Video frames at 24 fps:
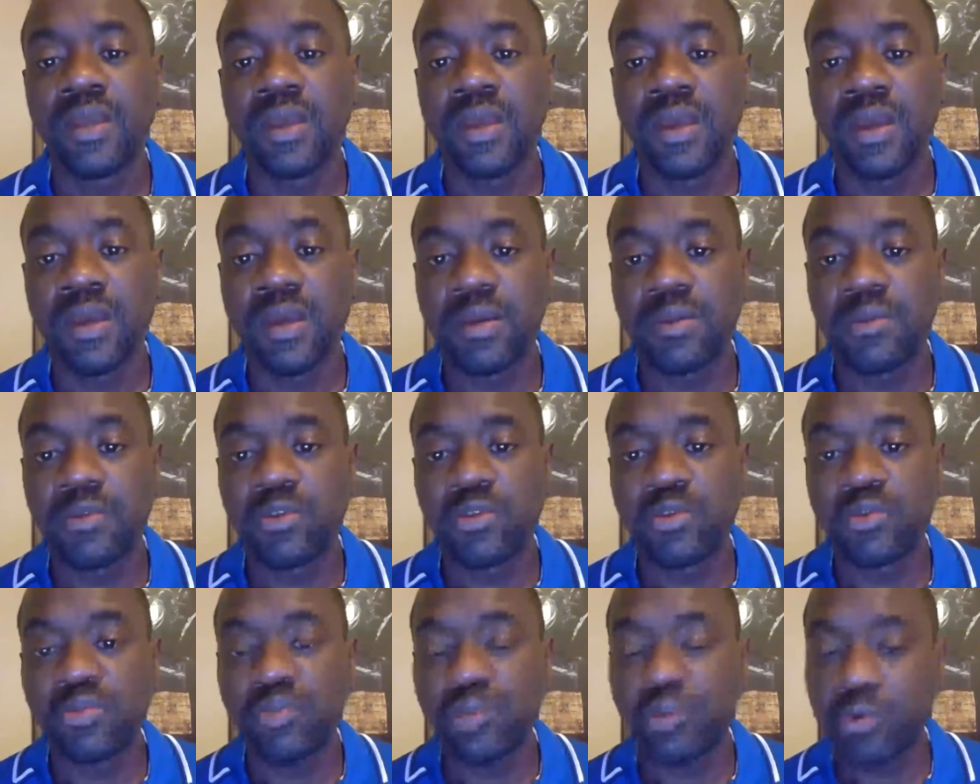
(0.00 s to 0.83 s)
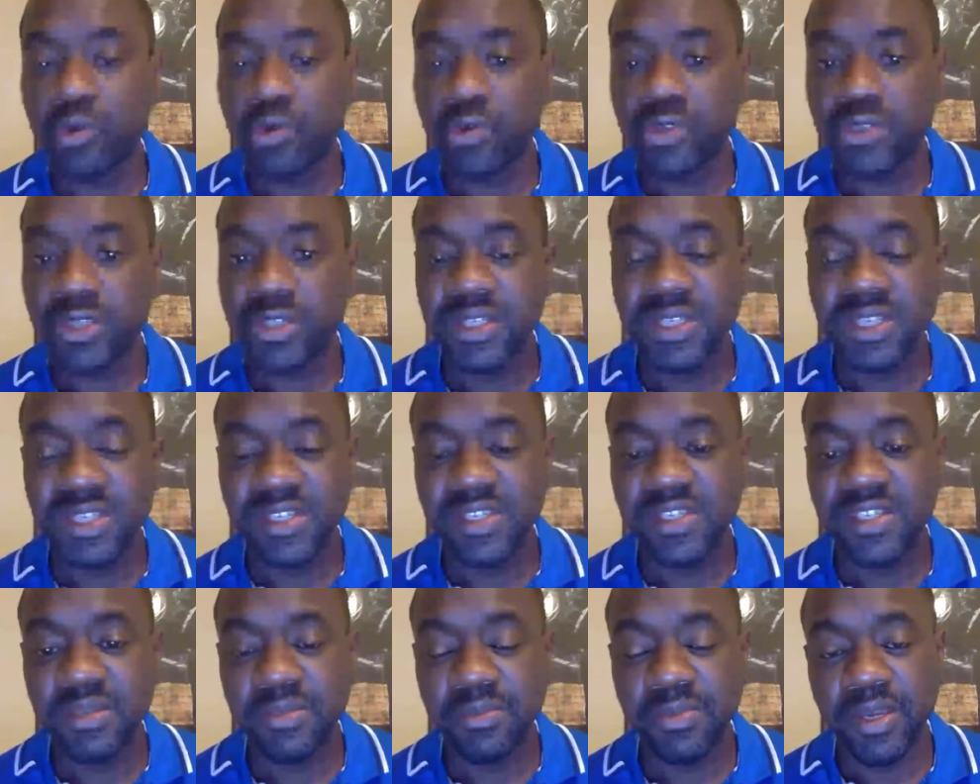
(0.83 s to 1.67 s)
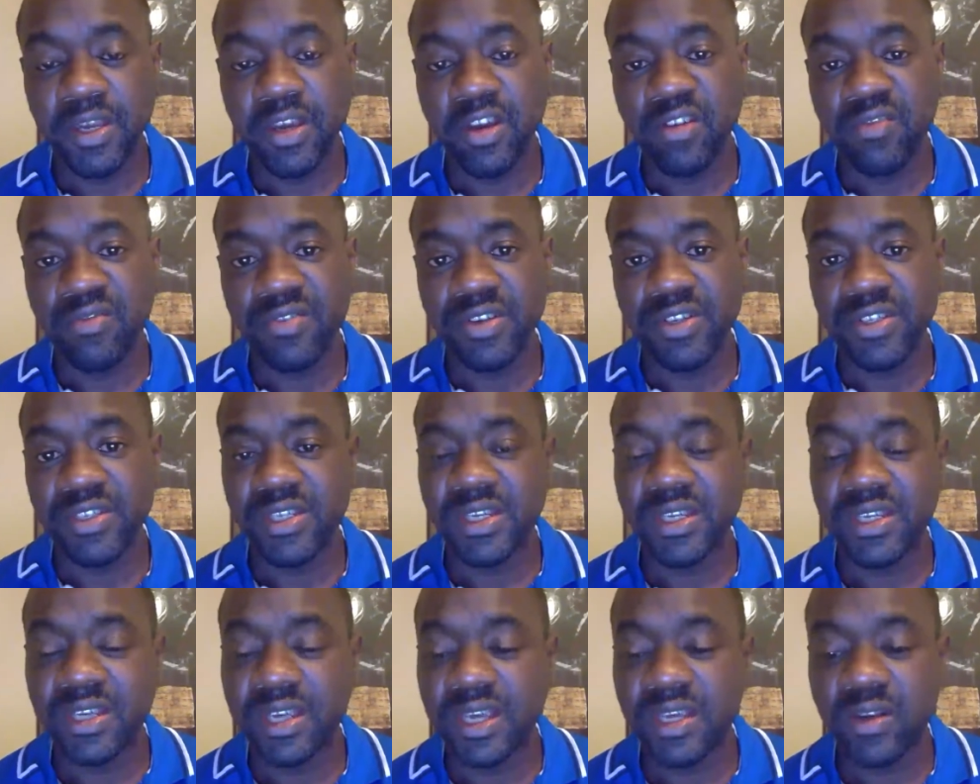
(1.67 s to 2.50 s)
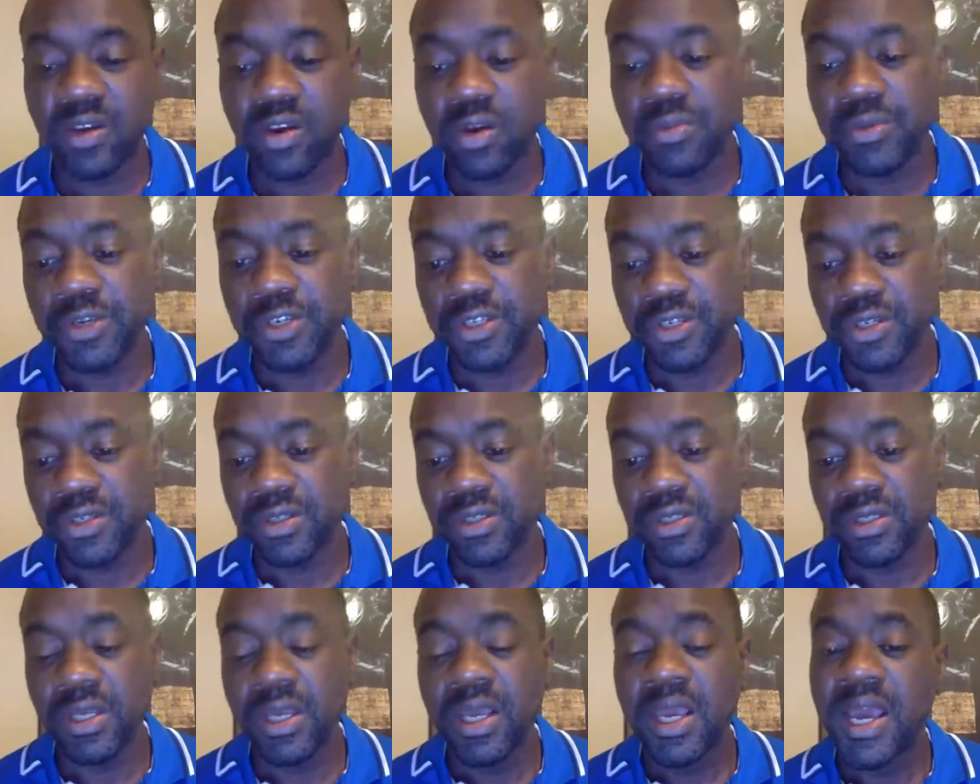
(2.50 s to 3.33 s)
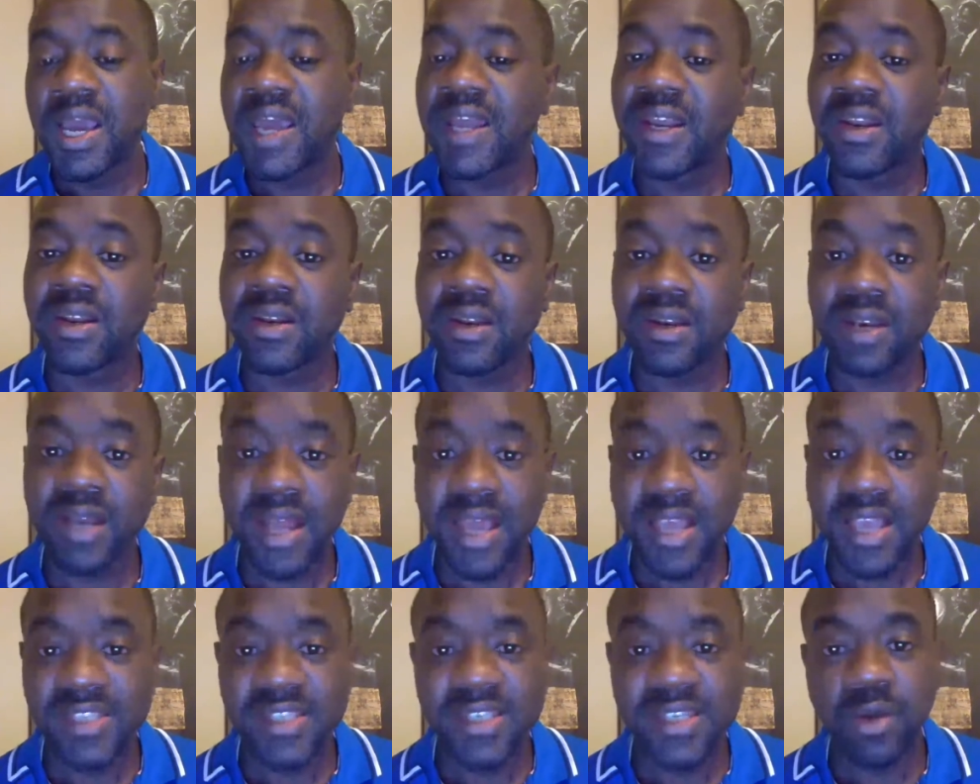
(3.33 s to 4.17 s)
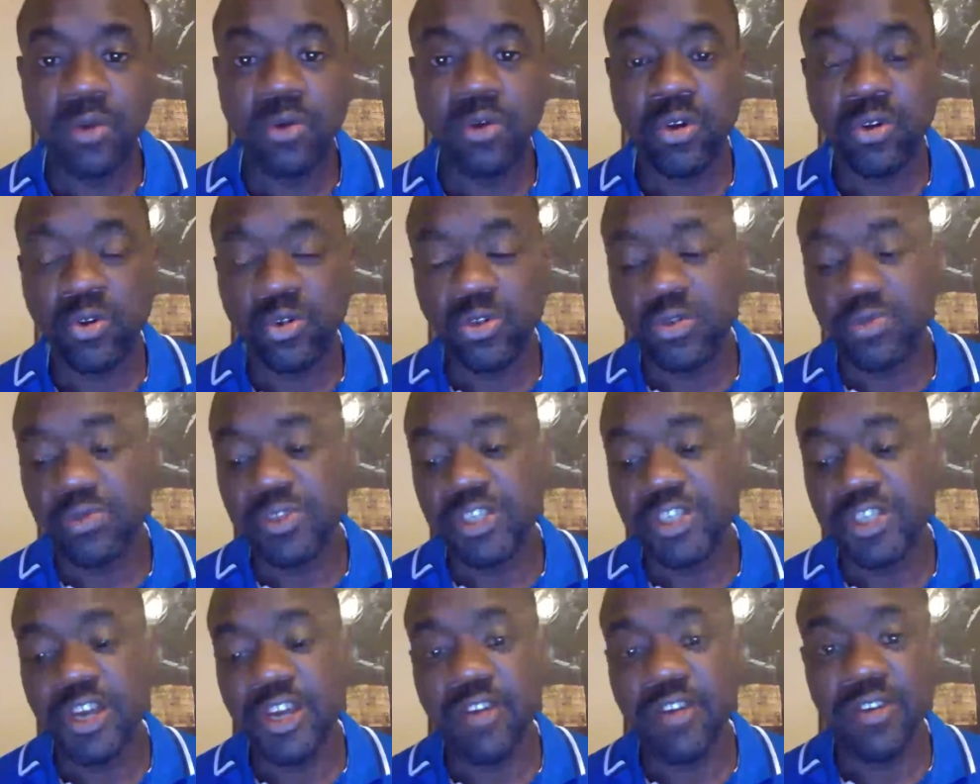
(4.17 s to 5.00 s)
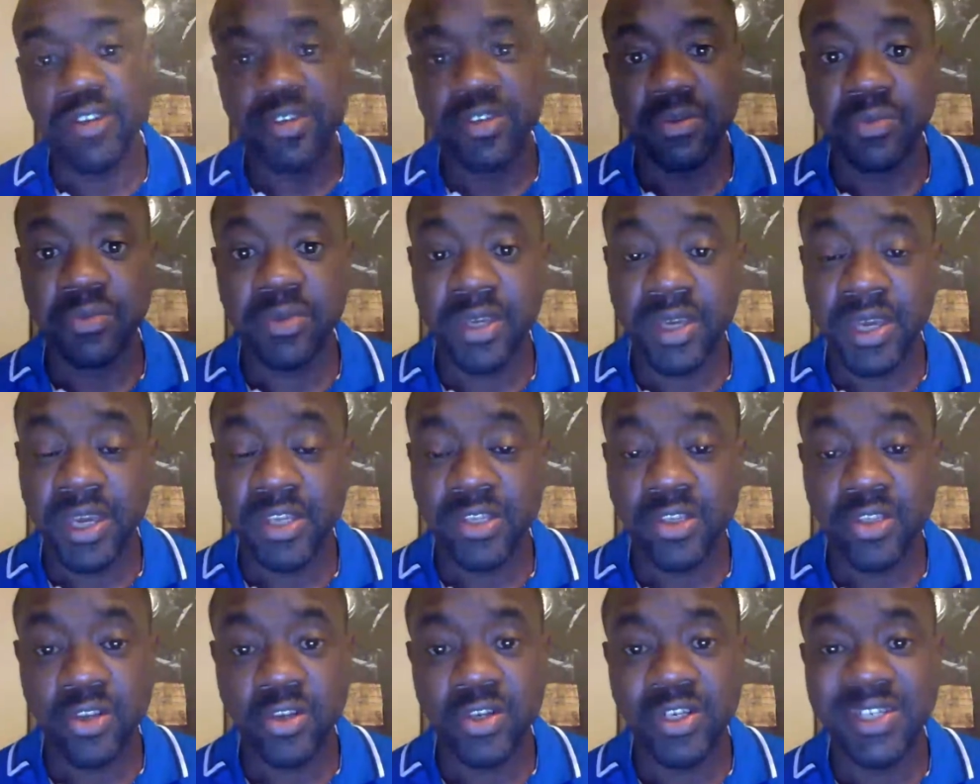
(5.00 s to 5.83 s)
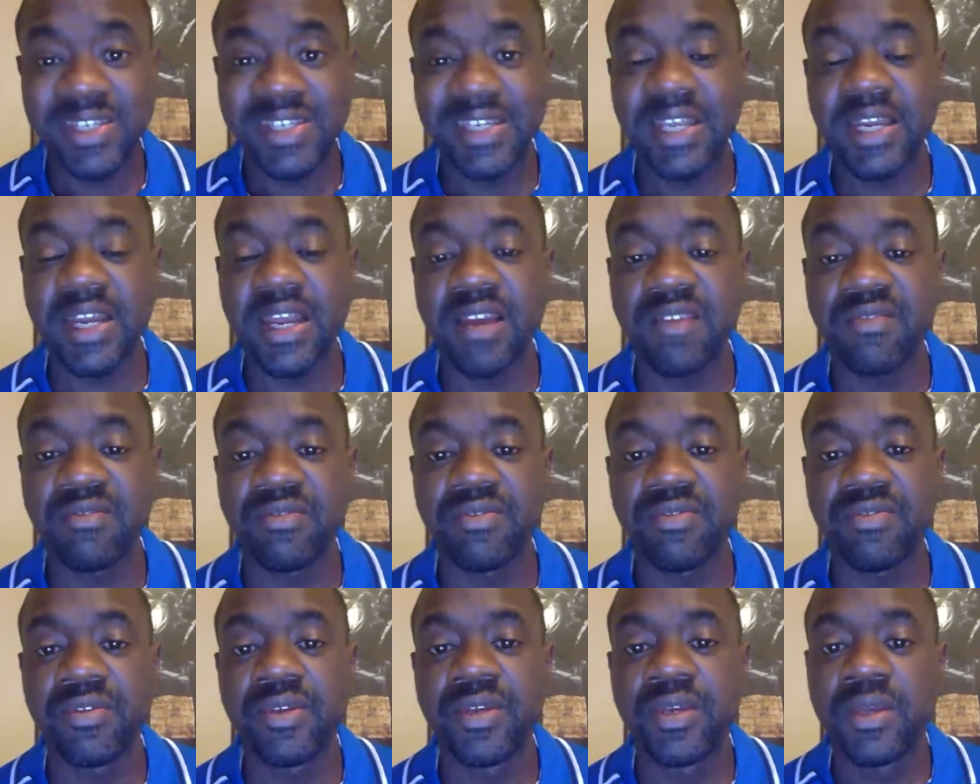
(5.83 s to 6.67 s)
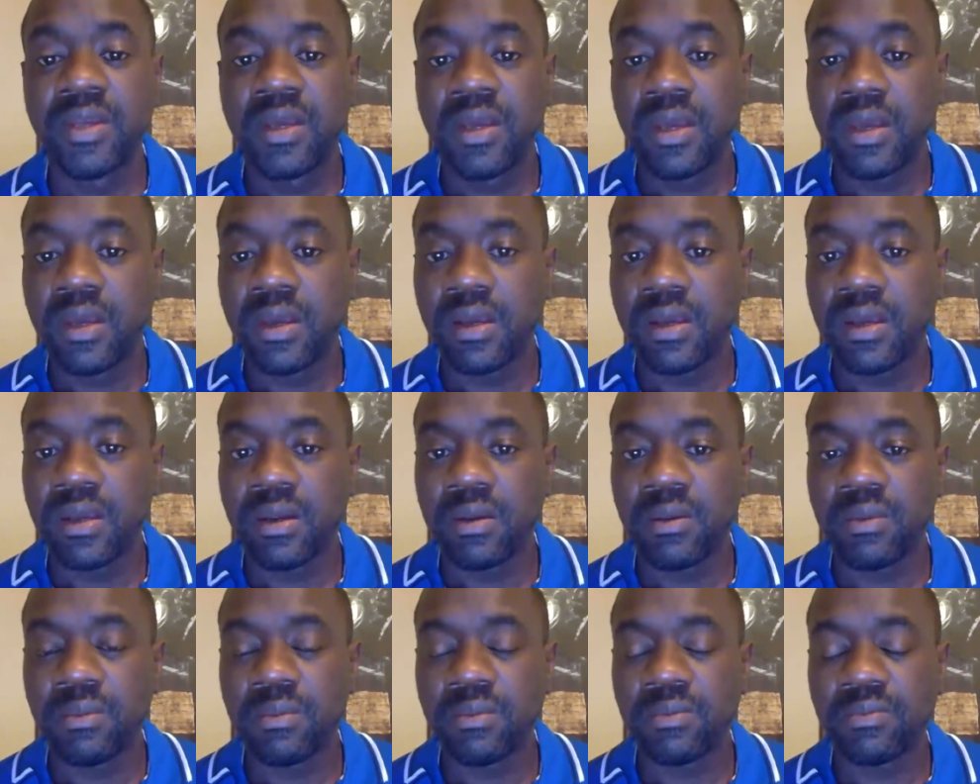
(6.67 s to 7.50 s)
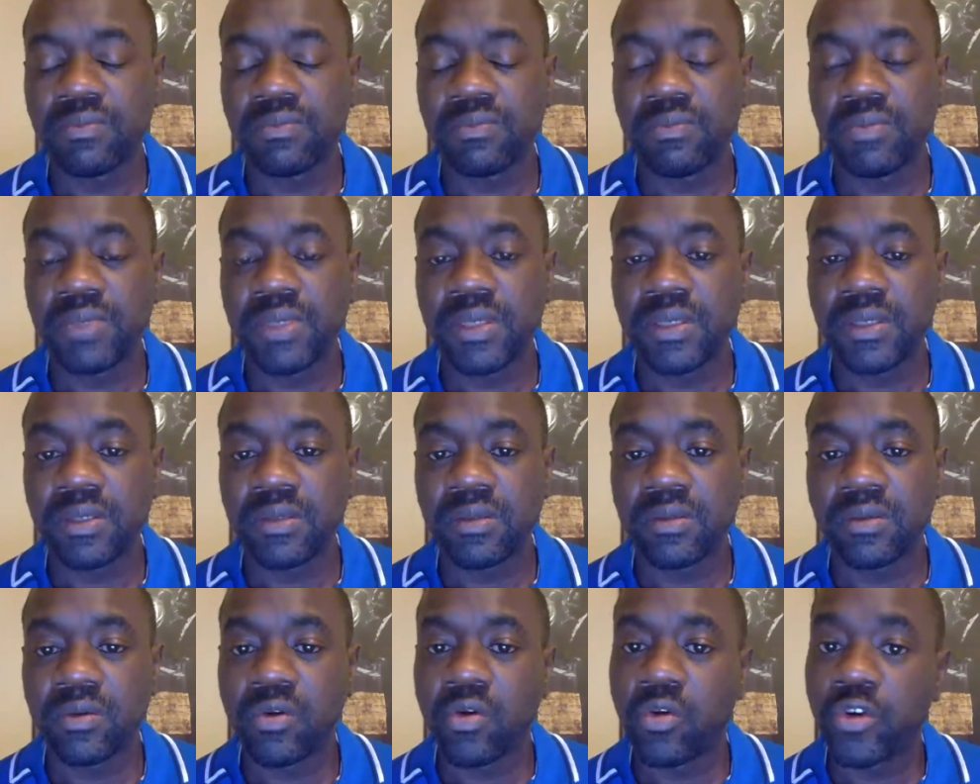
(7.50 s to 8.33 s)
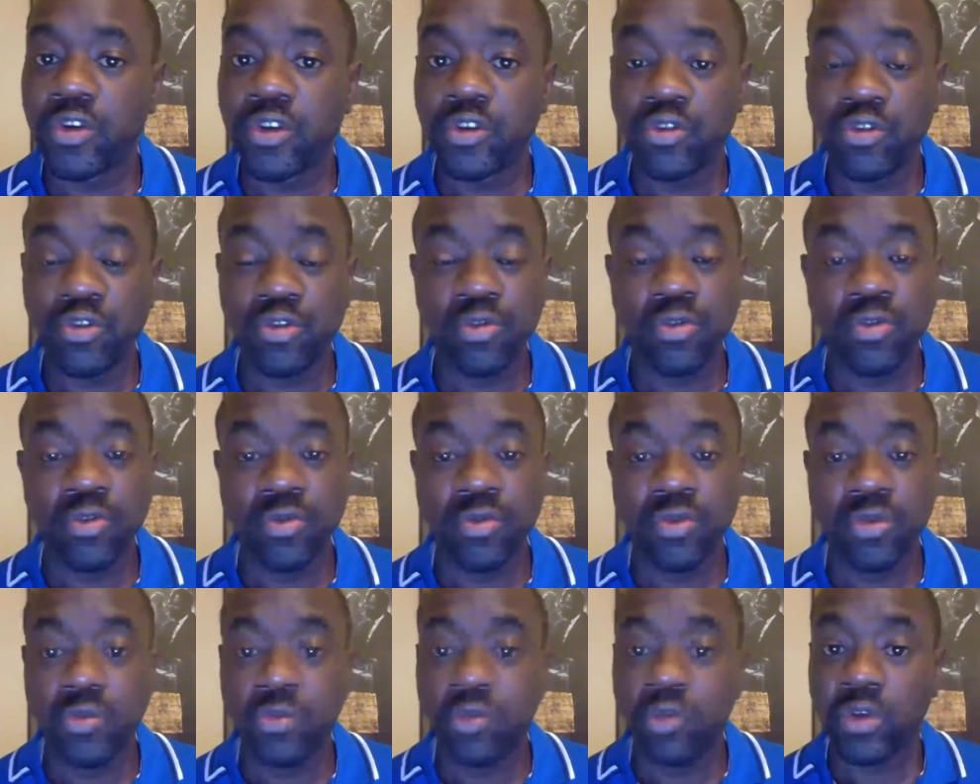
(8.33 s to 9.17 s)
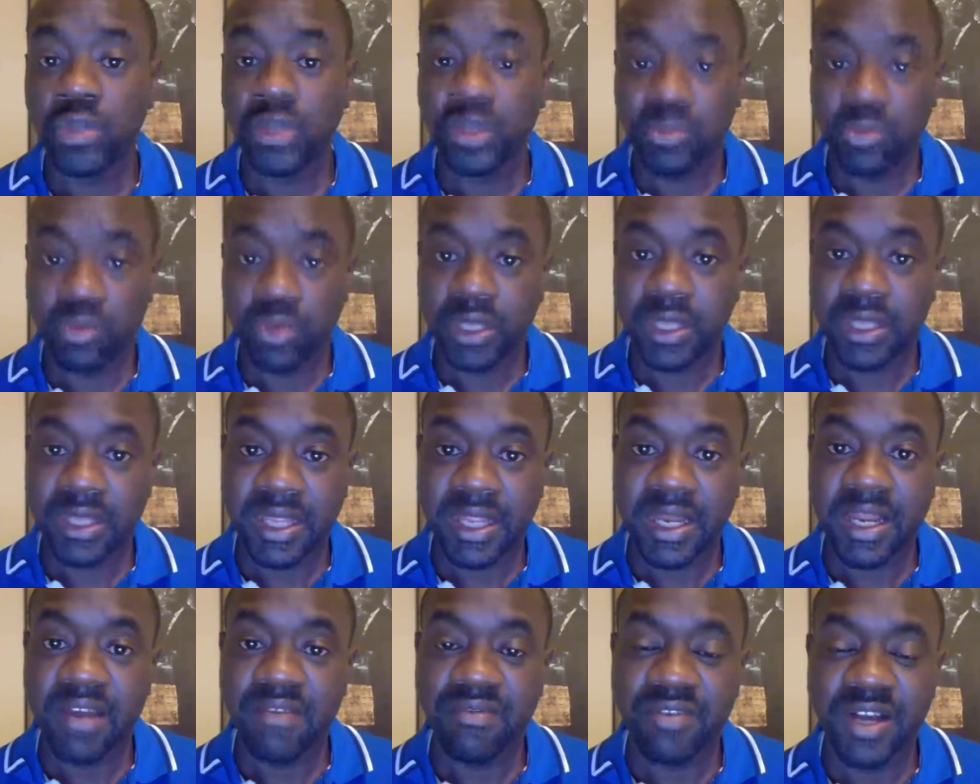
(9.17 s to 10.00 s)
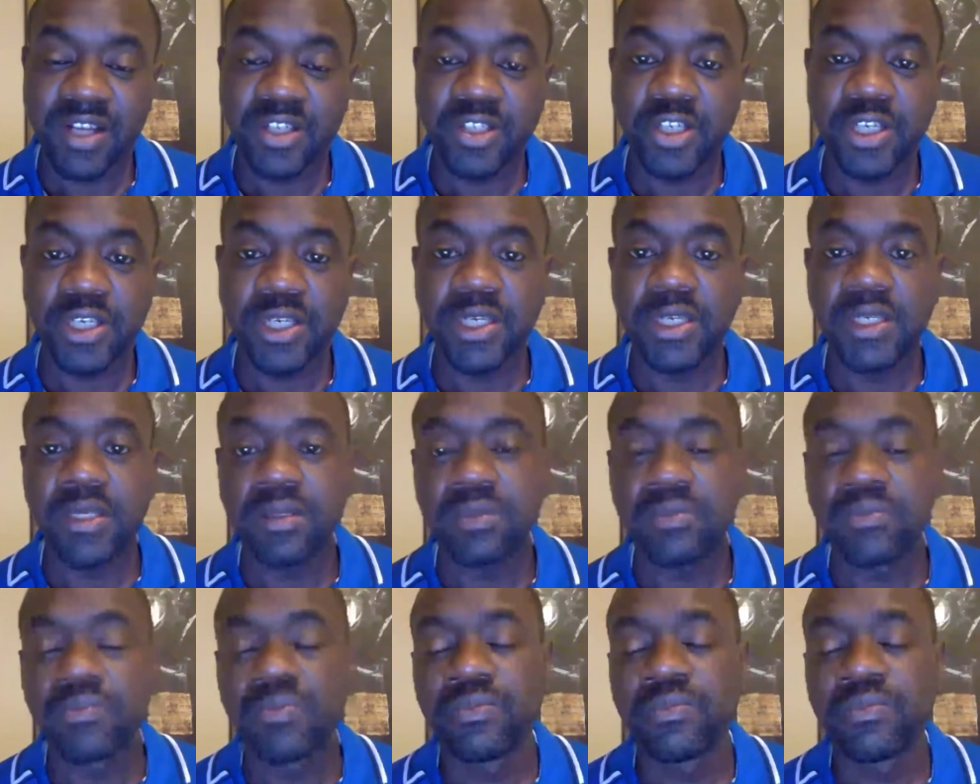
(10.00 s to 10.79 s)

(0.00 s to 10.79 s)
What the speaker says: to promote these CPA offers and get commissions. And lastly, I will also be sharing some case studies that I've been going through, but that I've actually